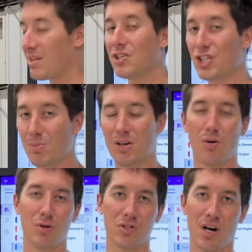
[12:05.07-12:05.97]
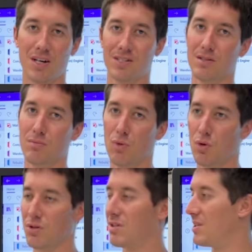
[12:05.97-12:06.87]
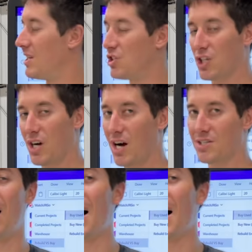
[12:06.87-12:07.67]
That shipping almost costs them more than the engine costs.